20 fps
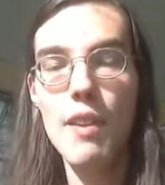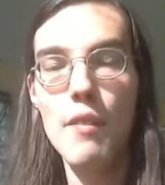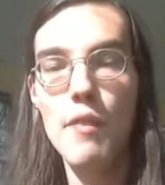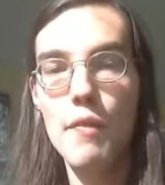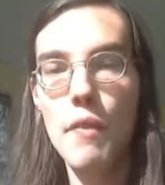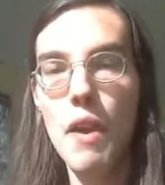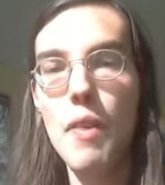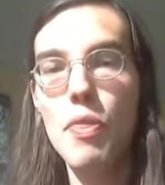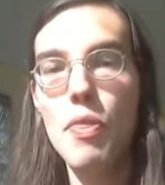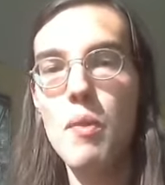
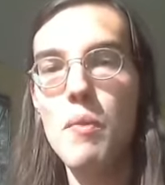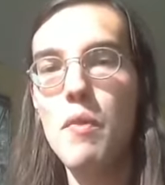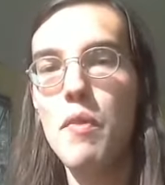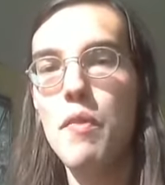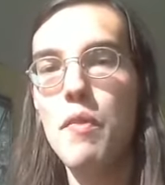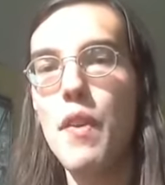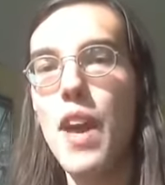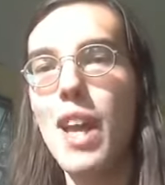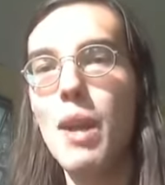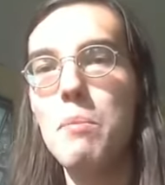and fed
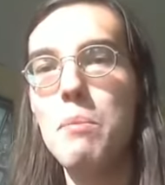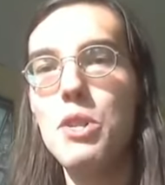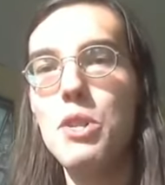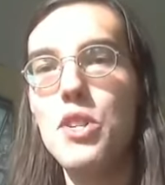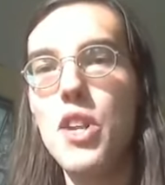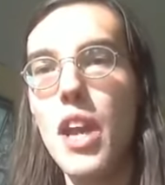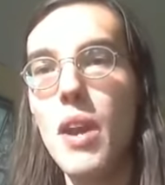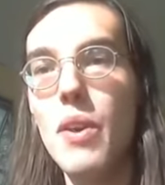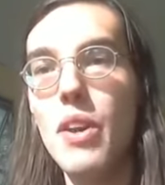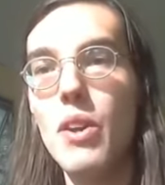them fake
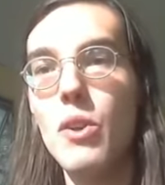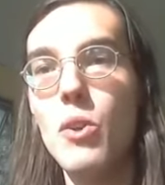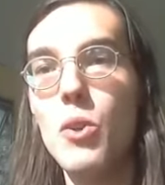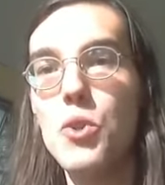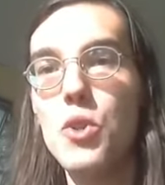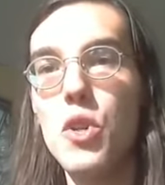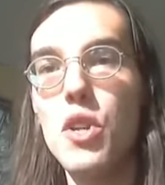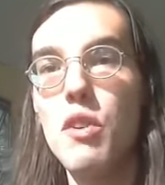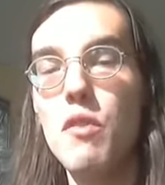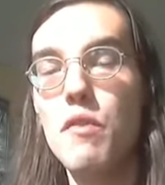
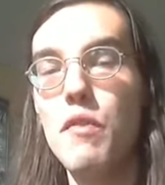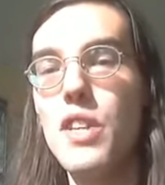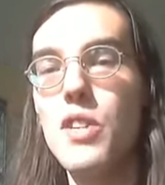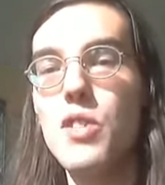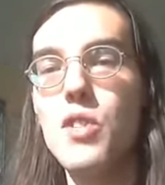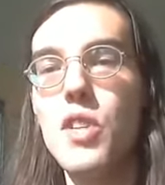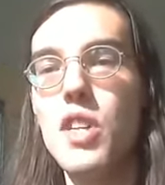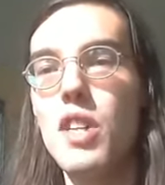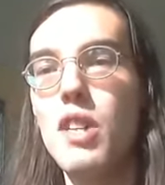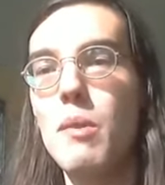materials
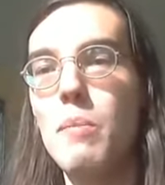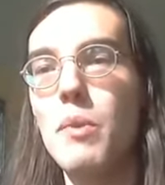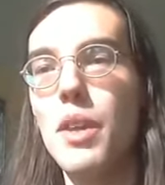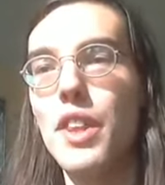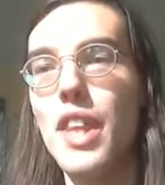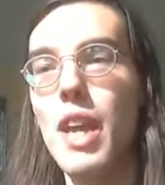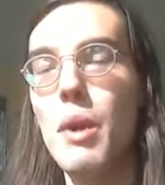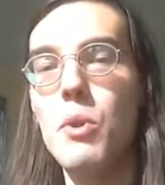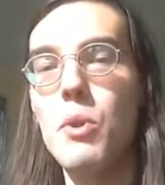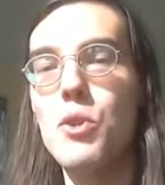convincing them
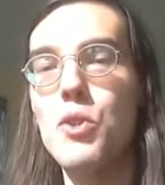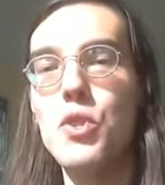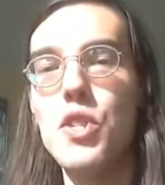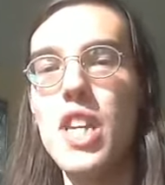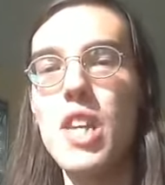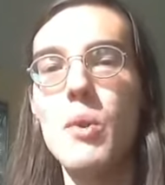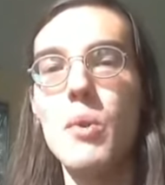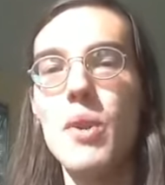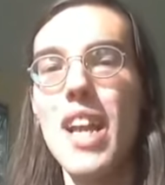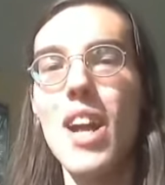that they were
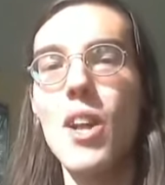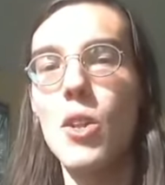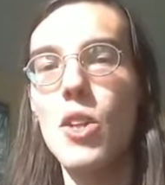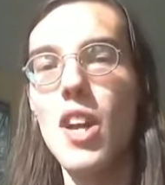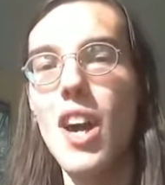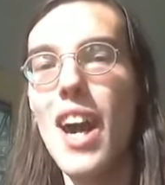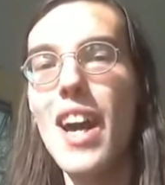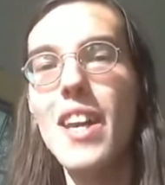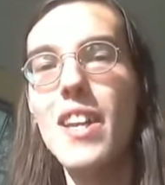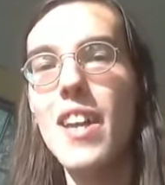secret
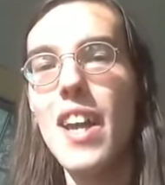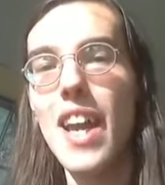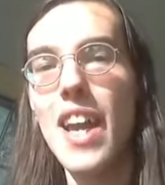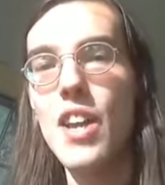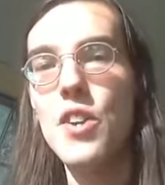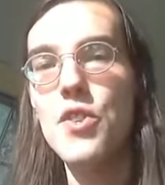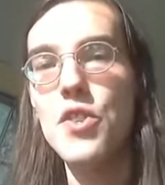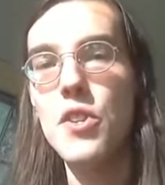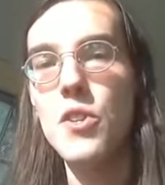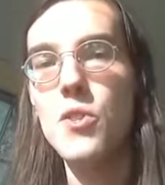Al-Qaeda
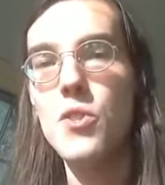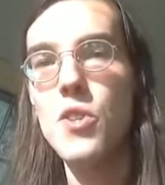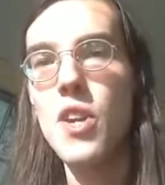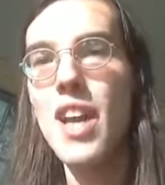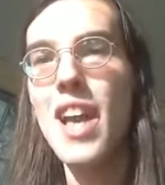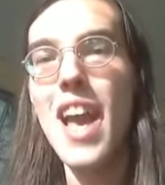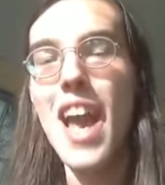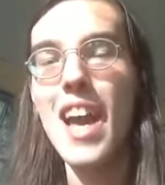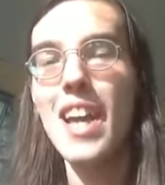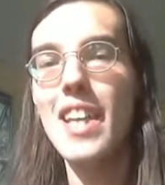agents
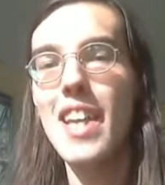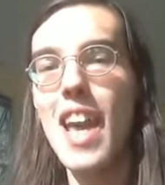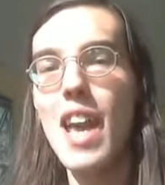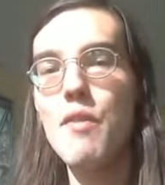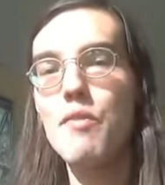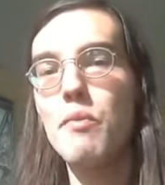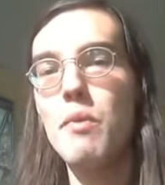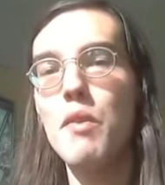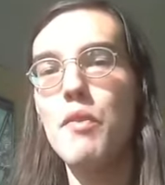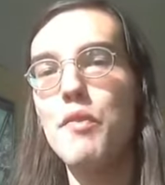and
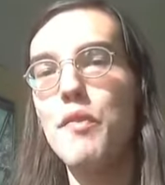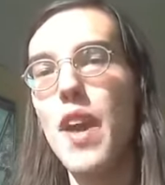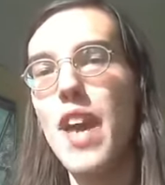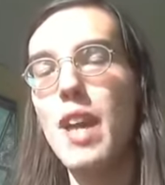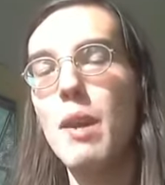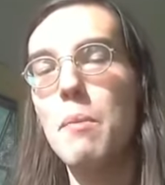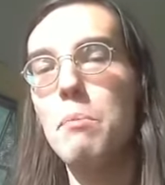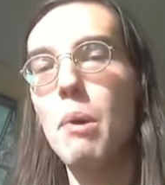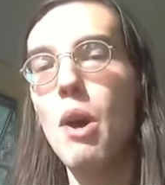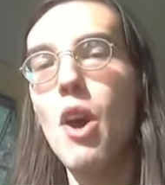gave them a
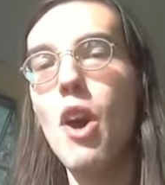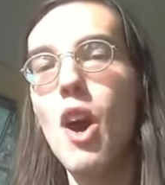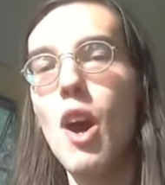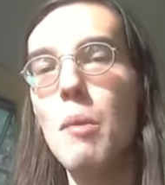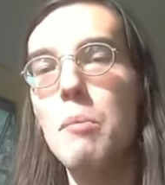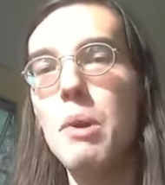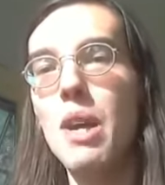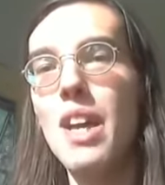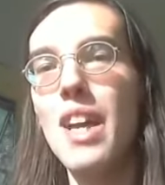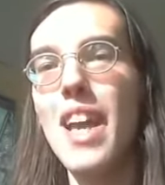fake
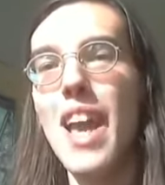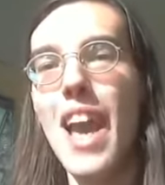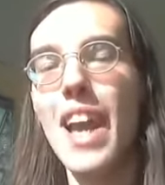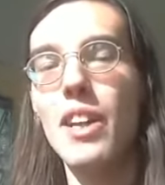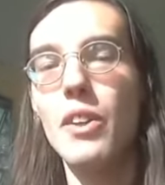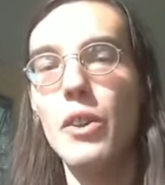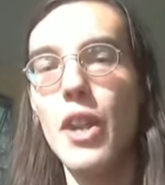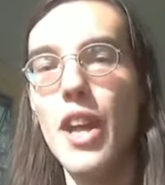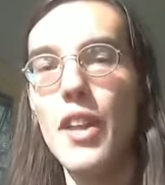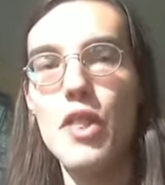bomb
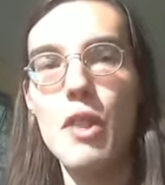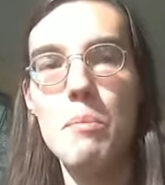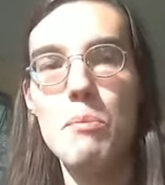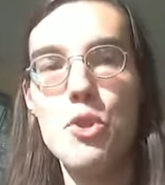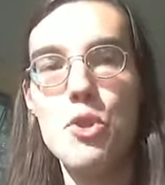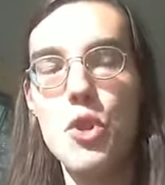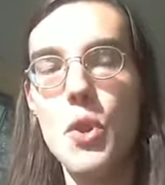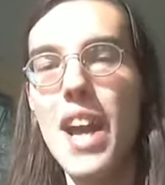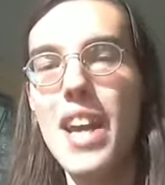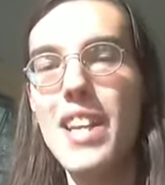and let
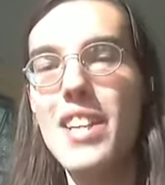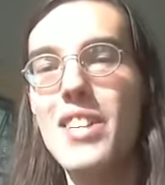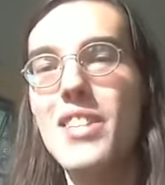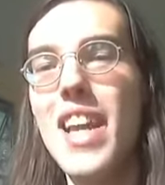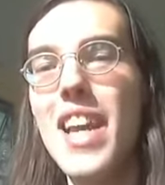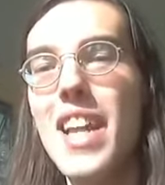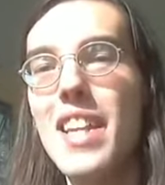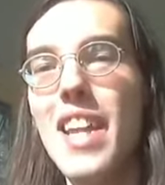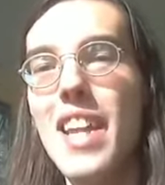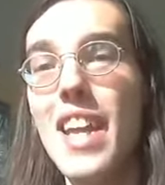them try
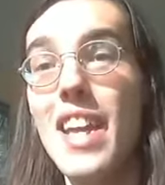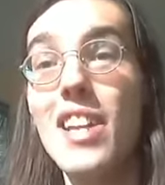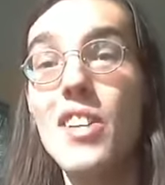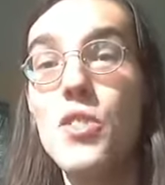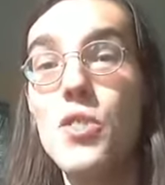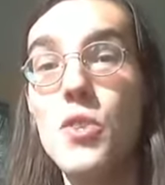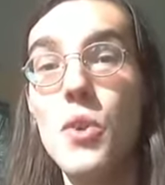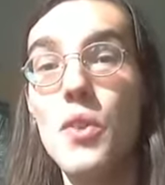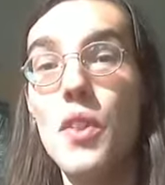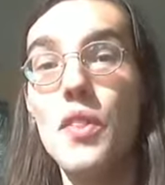to detonate
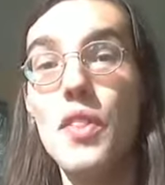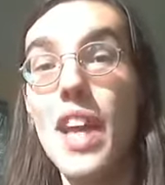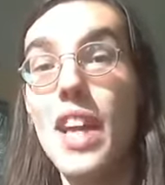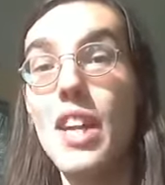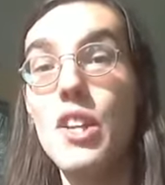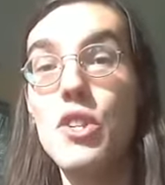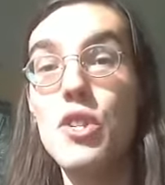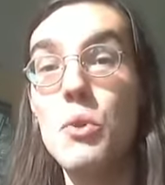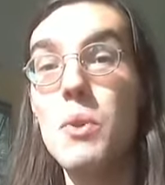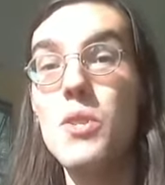it so that
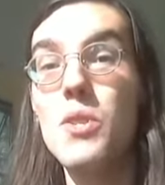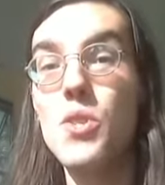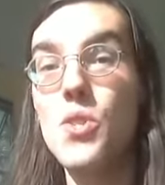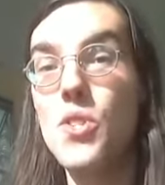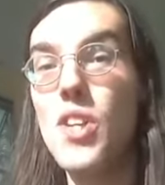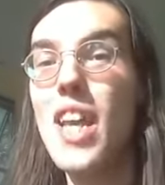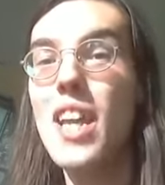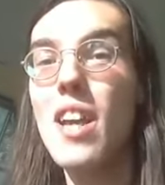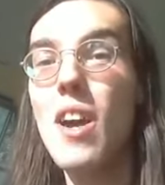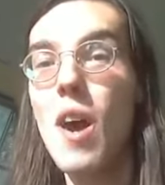they could do a
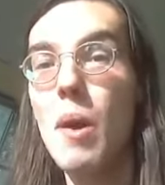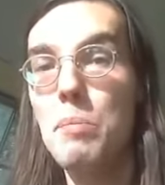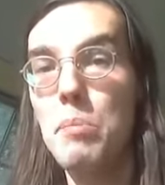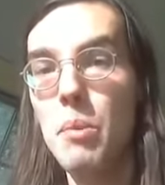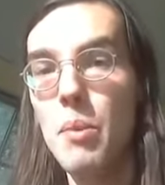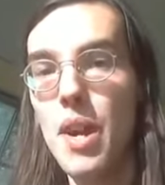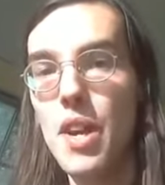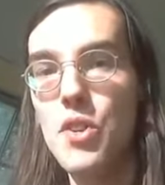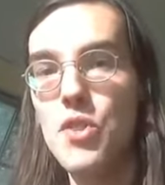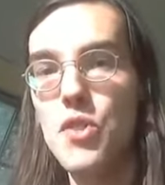sting
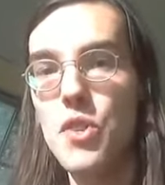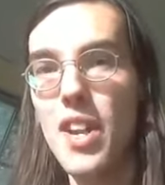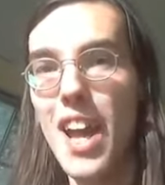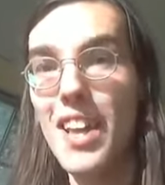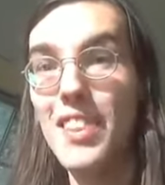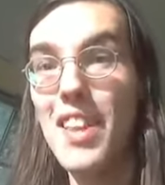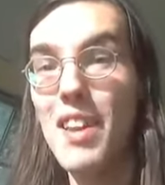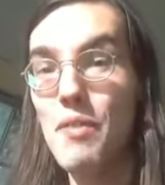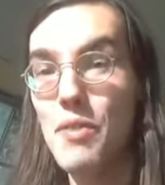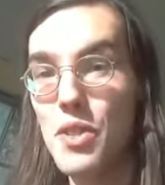operation.
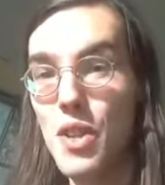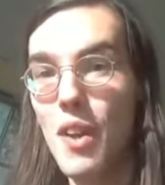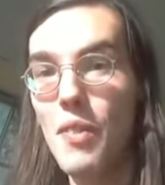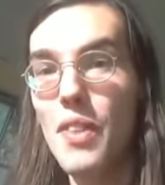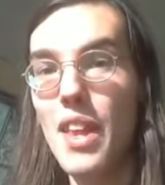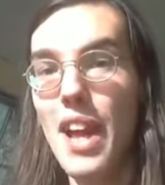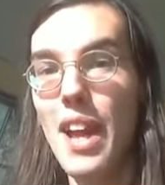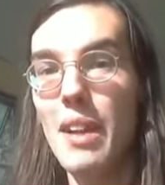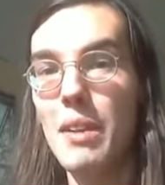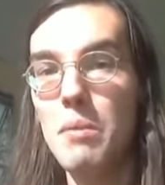And they've
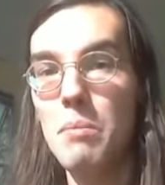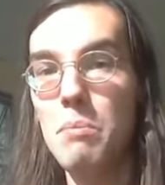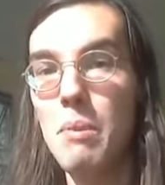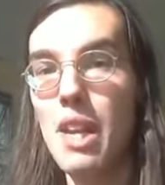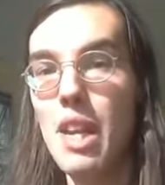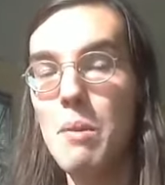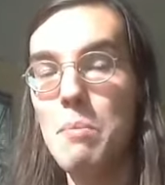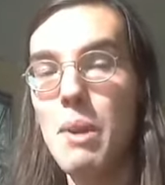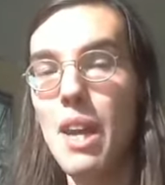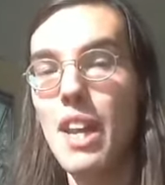done that
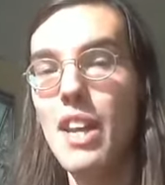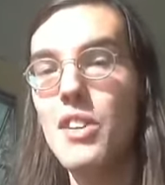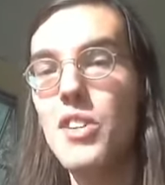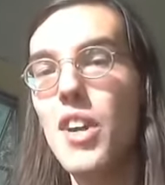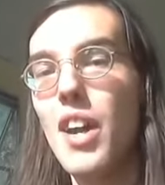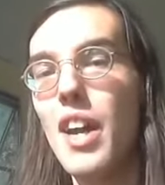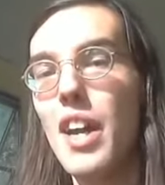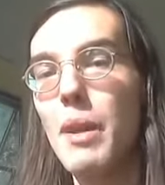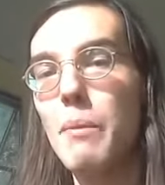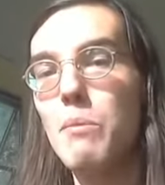many, many
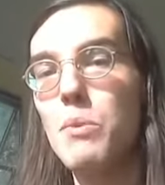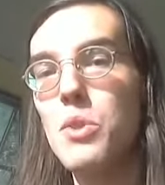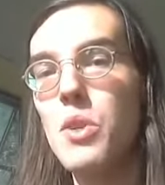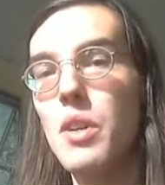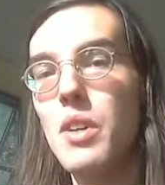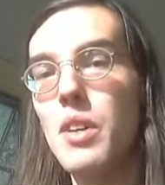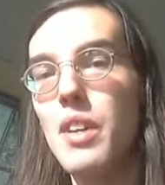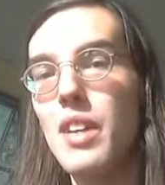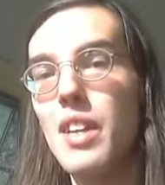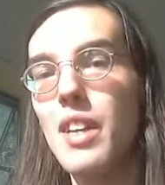times.